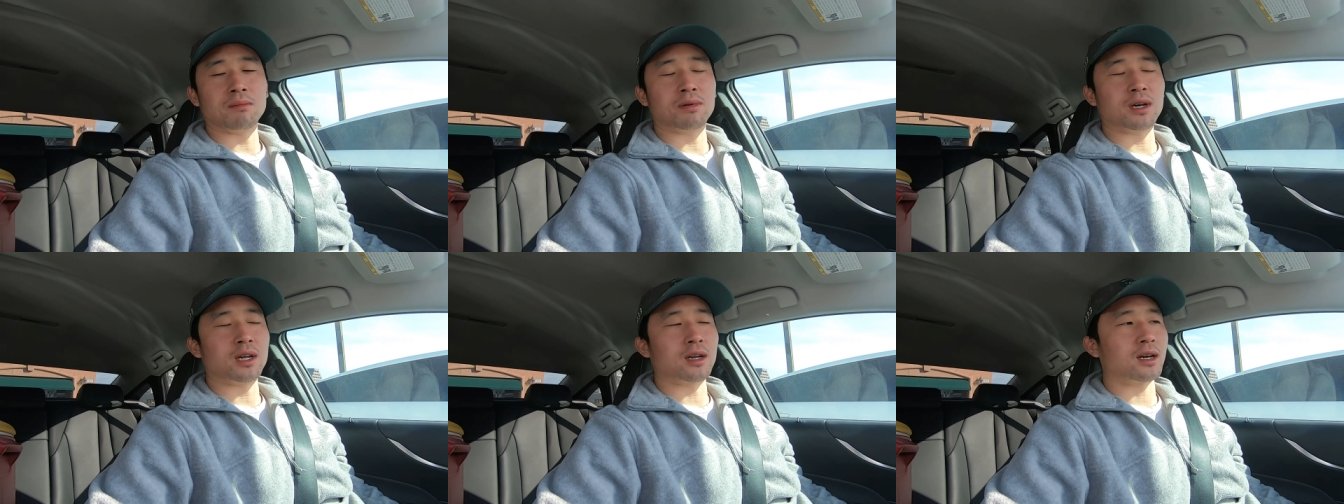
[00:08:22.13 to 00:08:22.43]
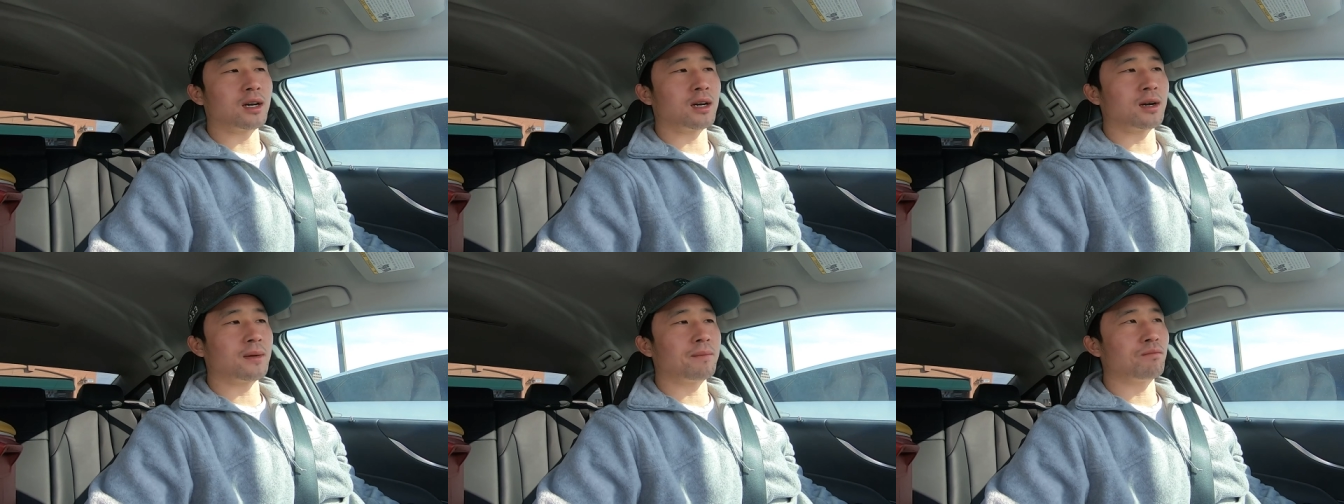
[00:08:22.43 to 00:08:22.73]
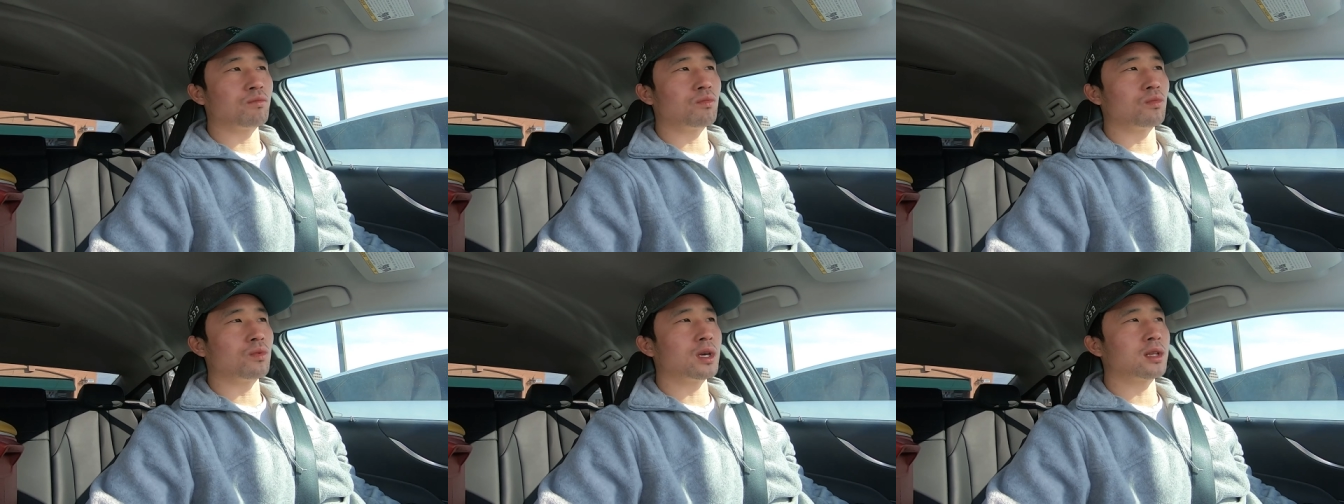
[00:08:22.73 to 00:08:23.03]
But
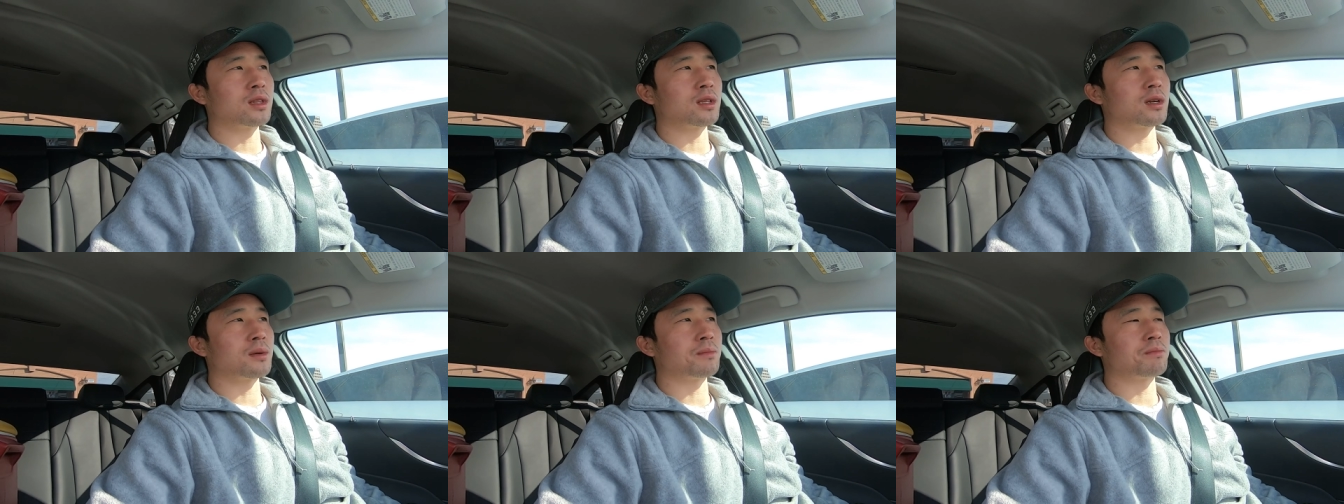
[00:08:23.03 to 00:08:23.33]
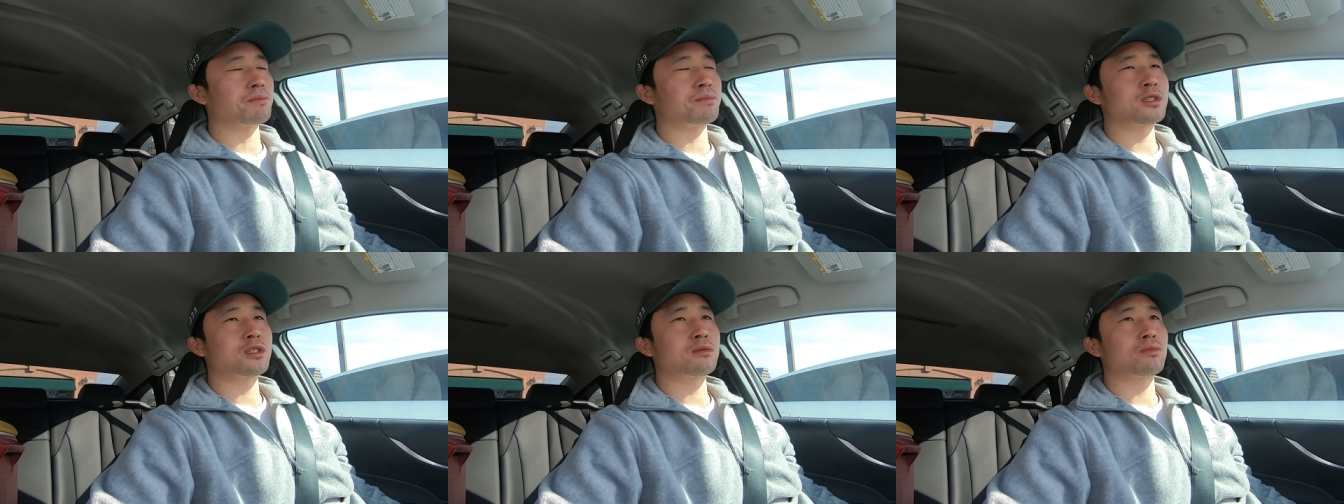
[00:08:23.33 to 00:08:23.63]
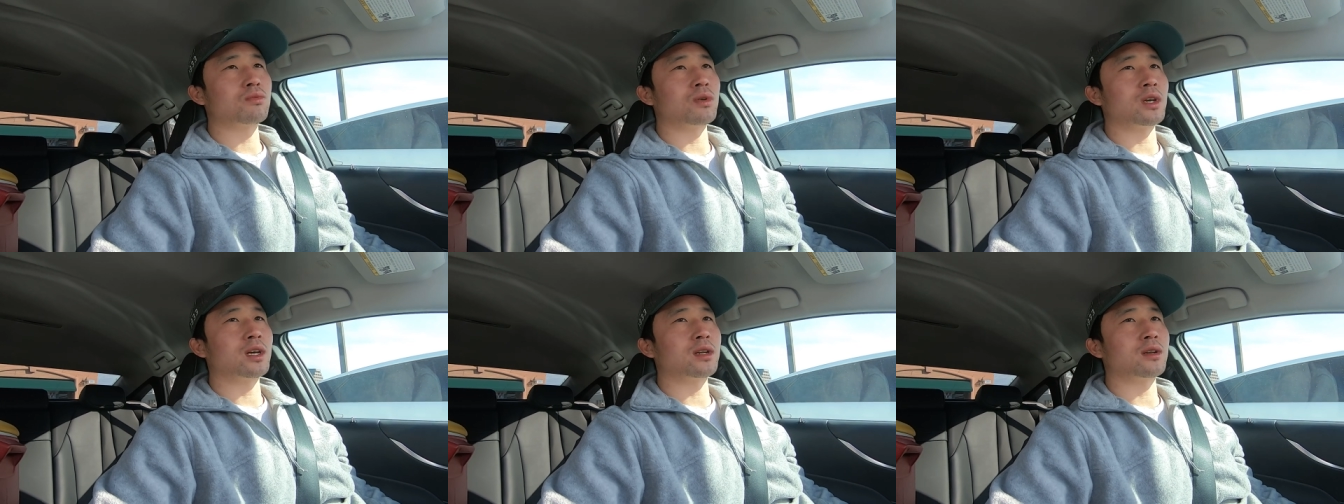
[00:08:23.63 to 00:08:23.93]
we end up
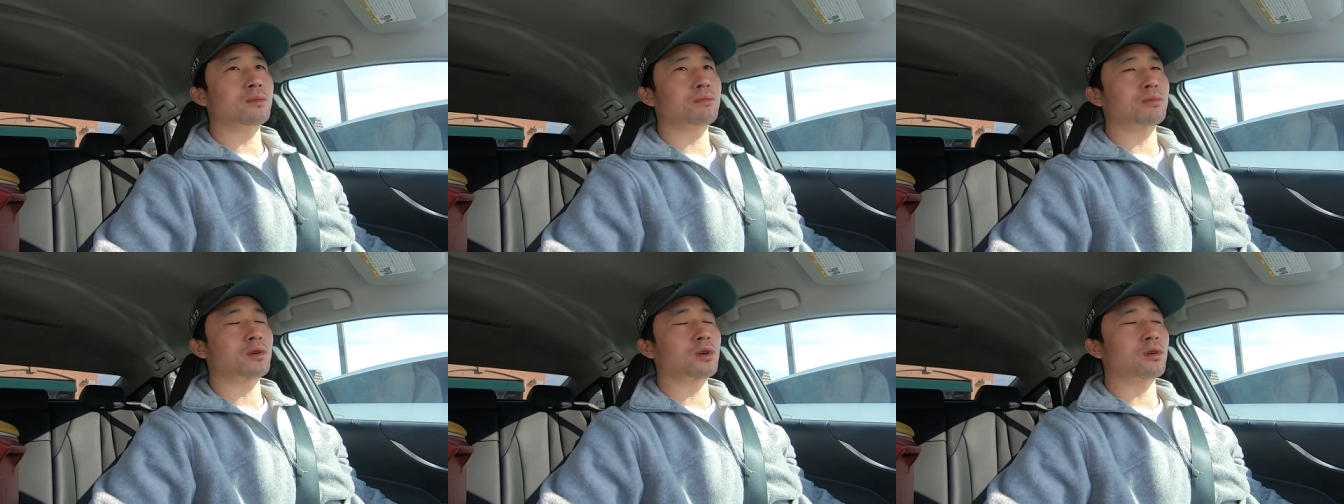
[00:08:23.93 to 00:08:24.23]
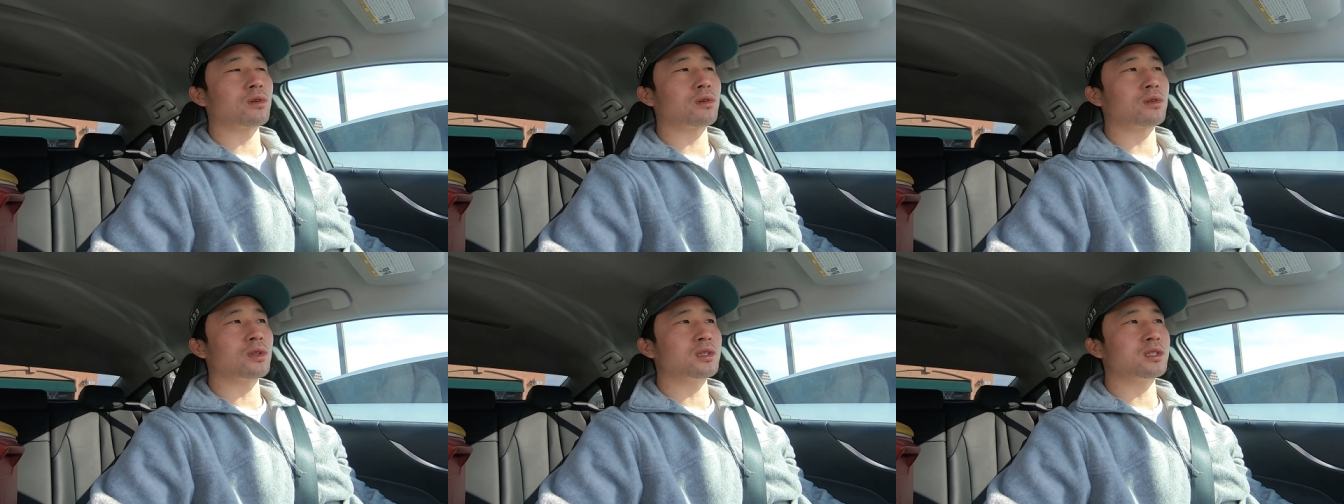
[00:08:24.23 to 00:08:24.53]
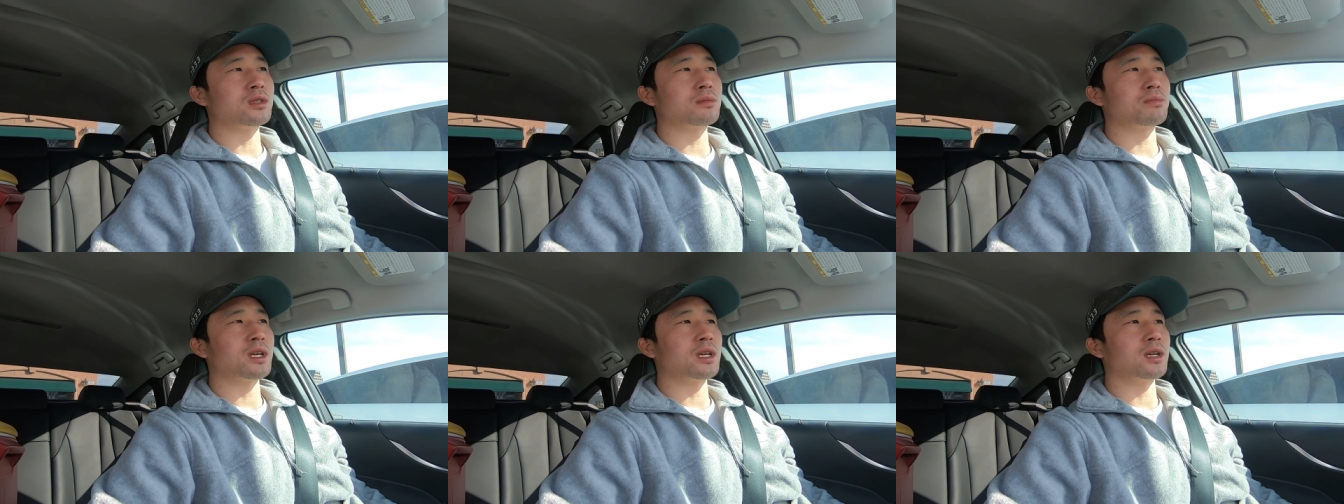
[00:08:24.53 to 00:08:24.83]
currently
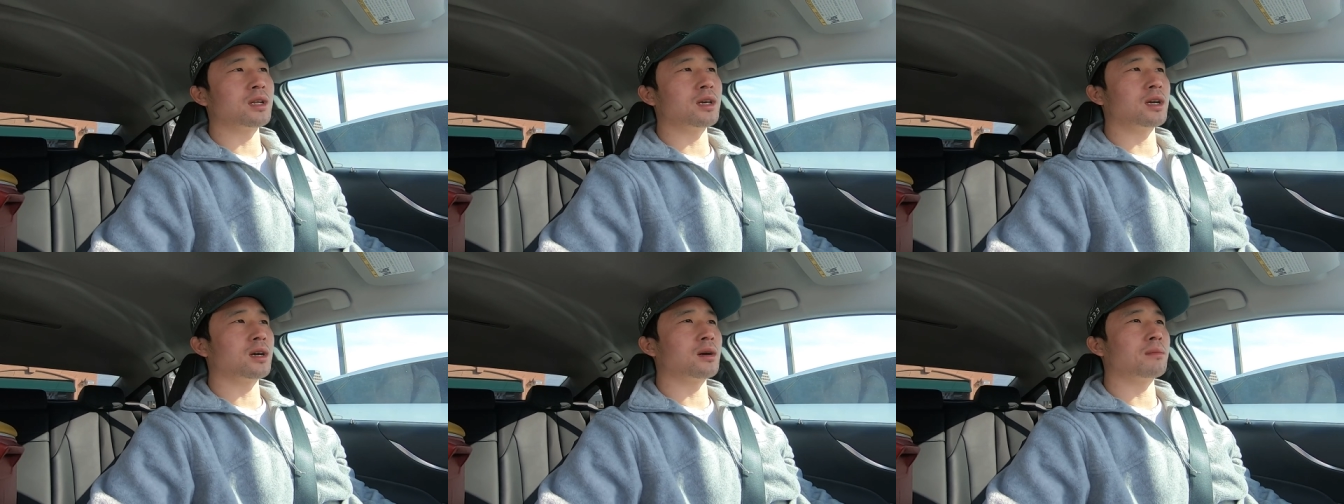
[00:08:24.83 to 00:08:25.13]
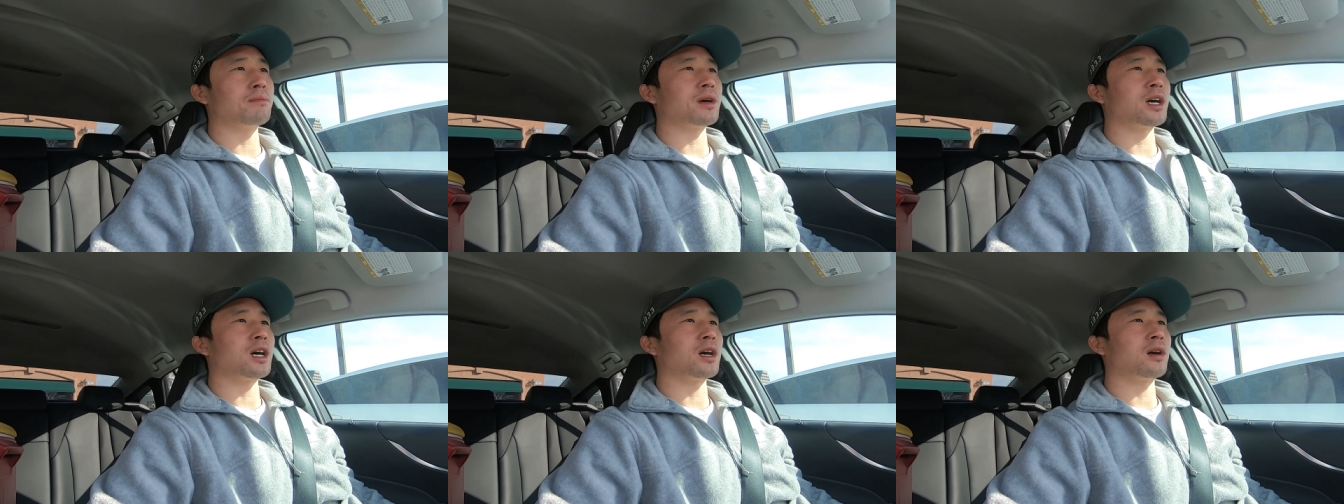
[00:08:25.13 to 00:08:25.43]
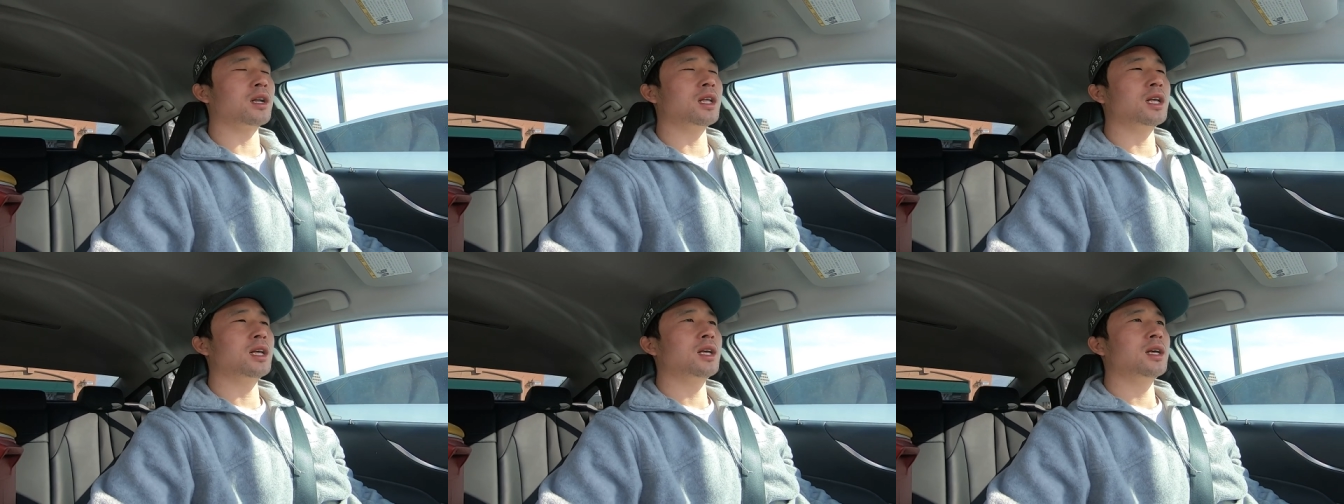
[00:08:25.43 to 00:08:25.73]
spending about,